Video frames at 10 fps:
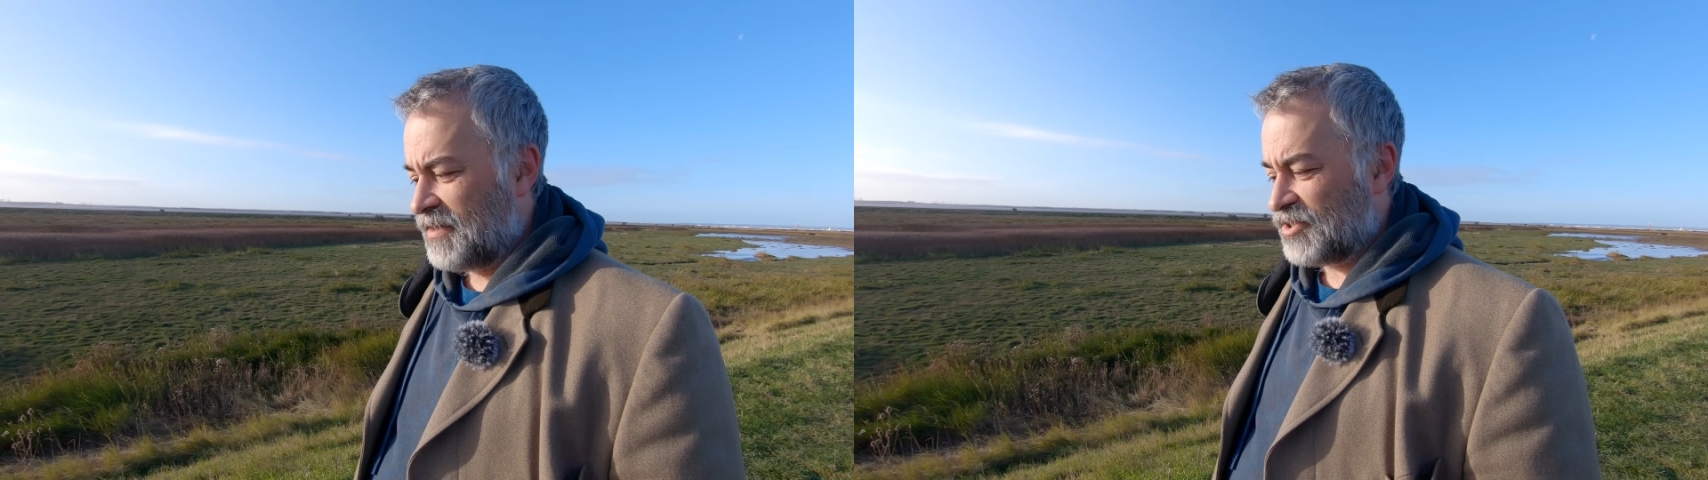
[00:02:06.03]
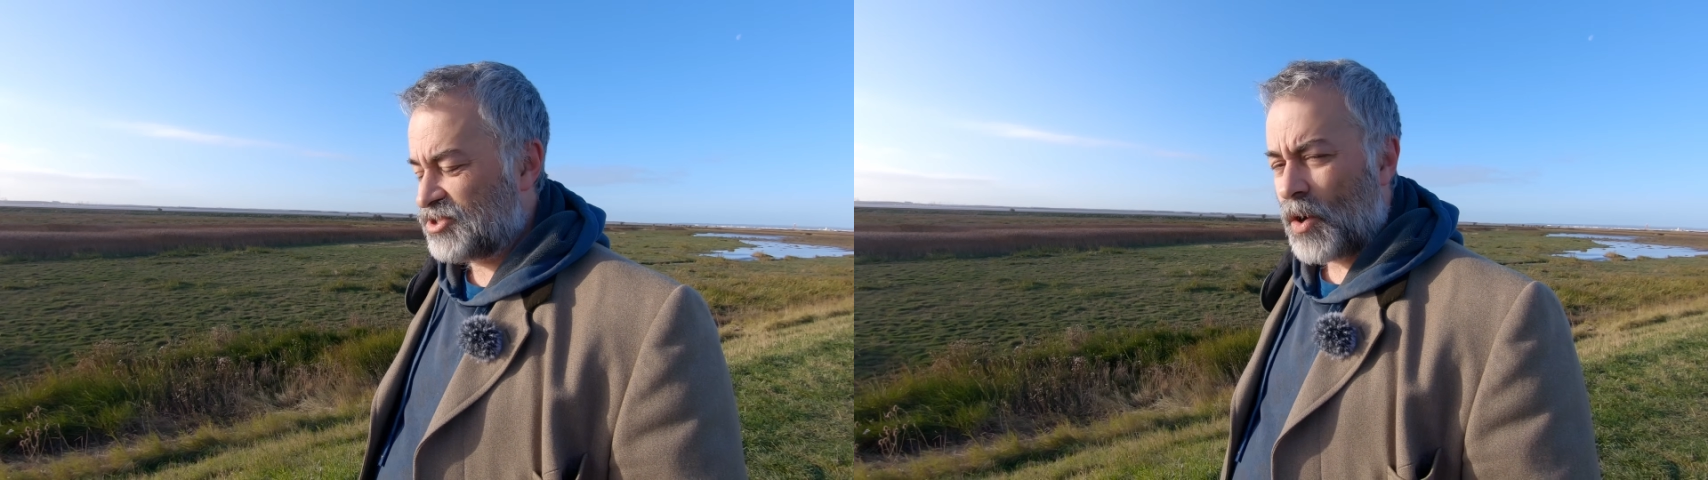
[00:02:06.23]

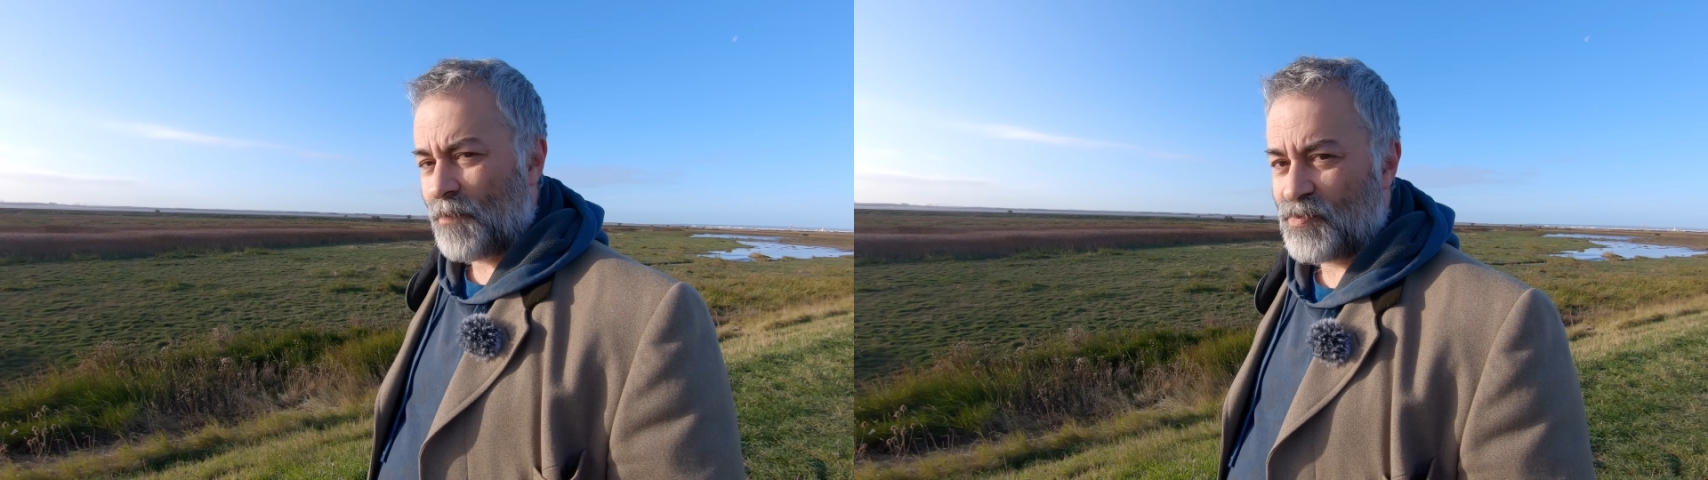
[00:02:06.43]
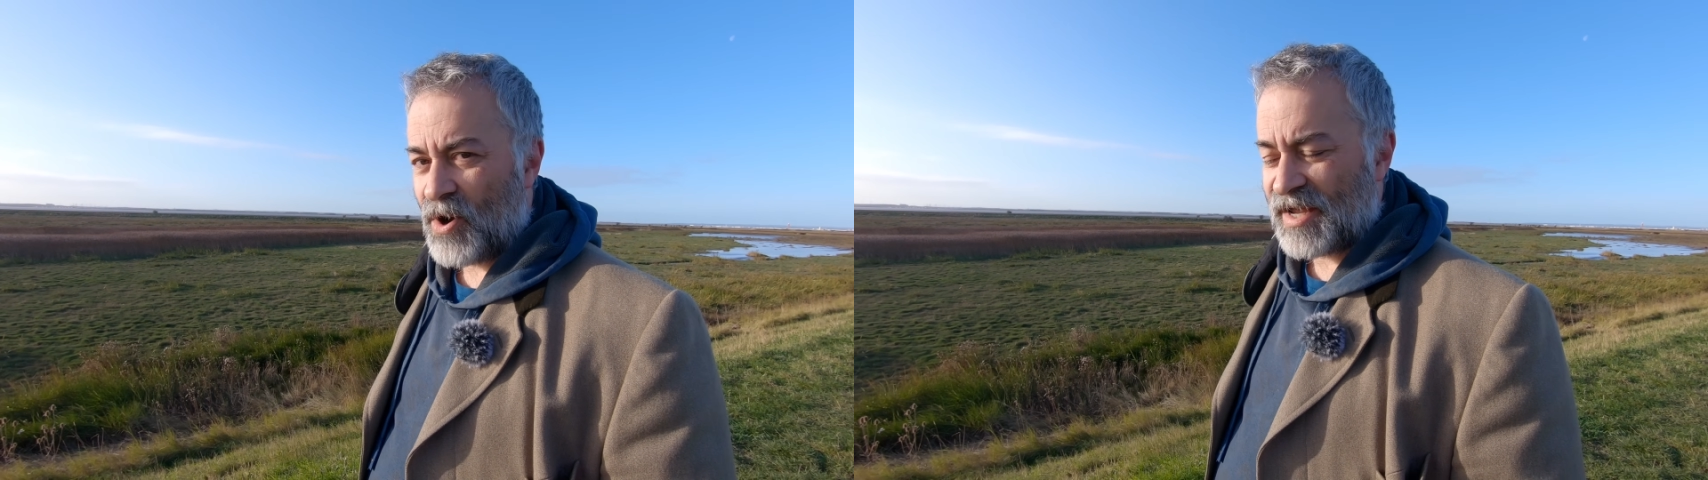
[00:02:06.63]
The top
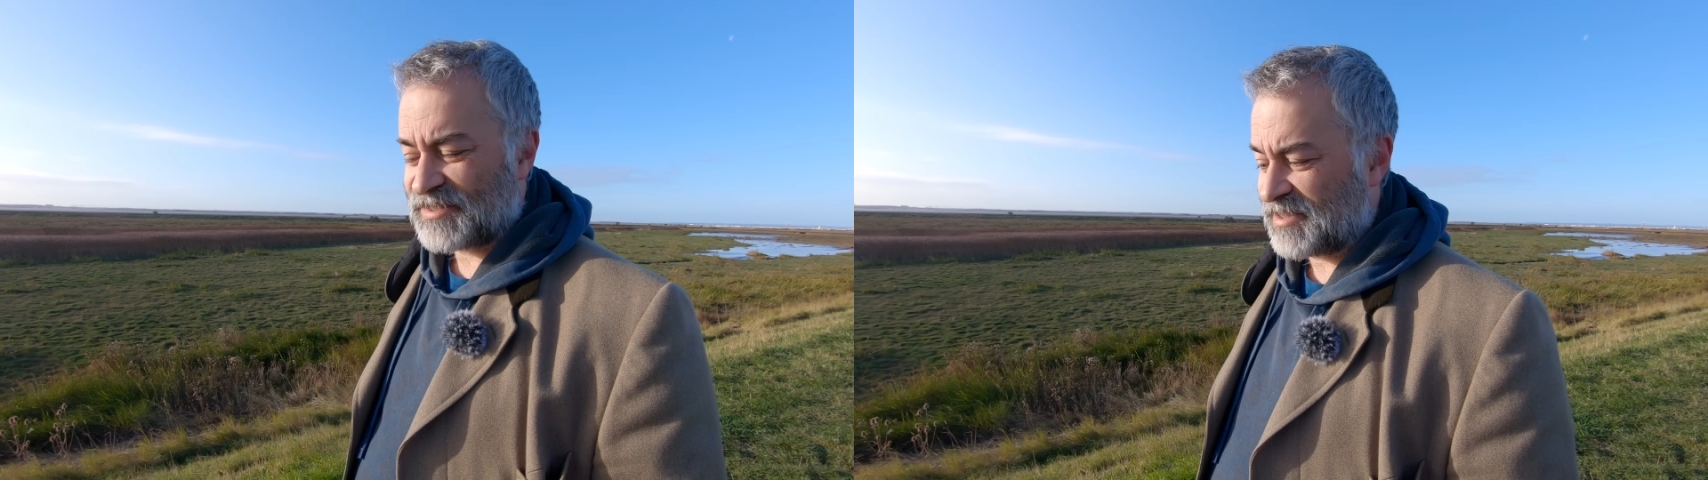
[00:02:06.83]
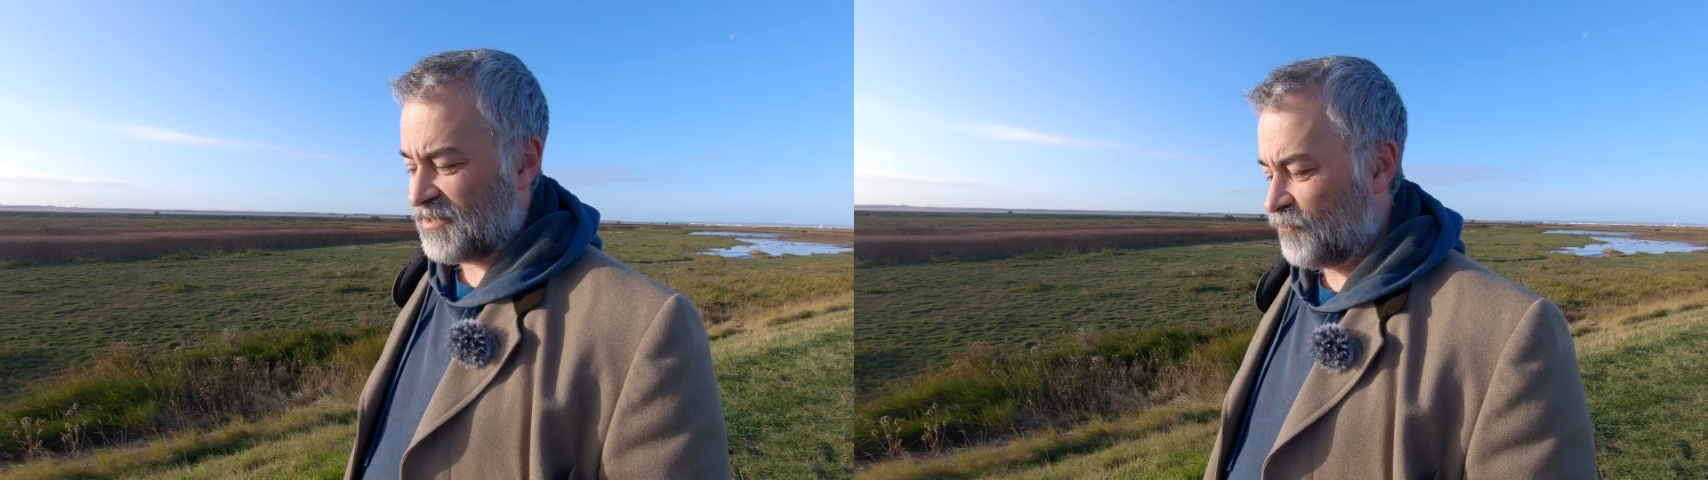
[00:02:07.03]

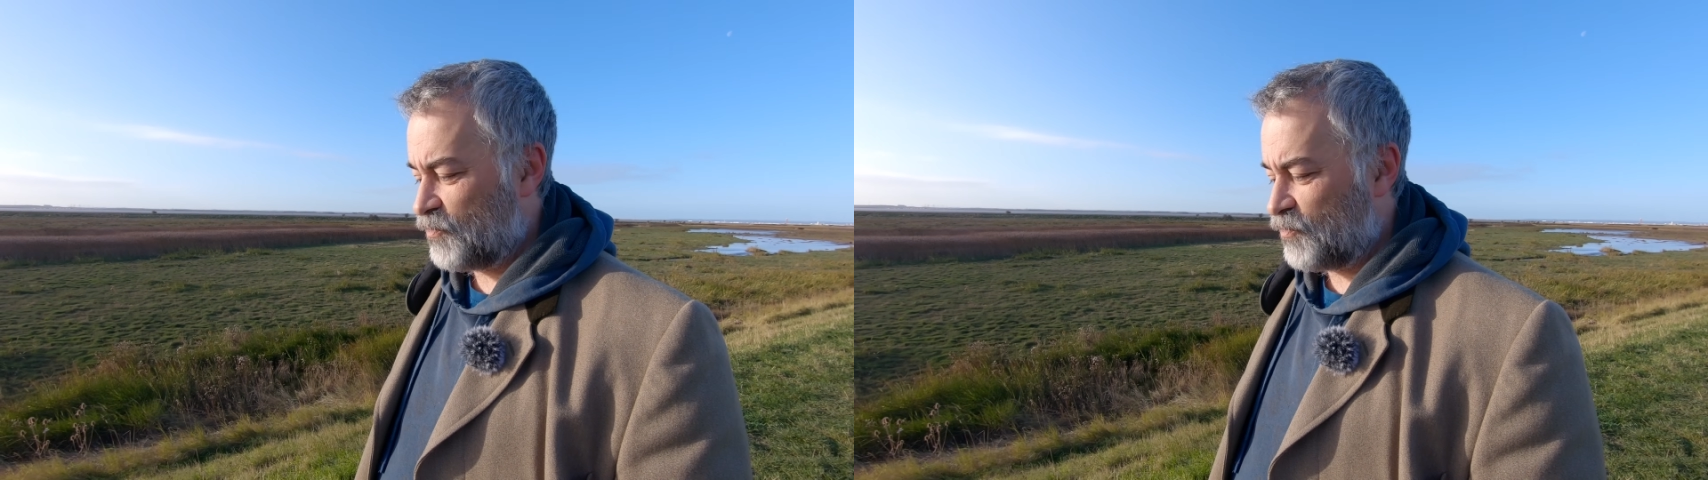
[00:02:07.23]
brass of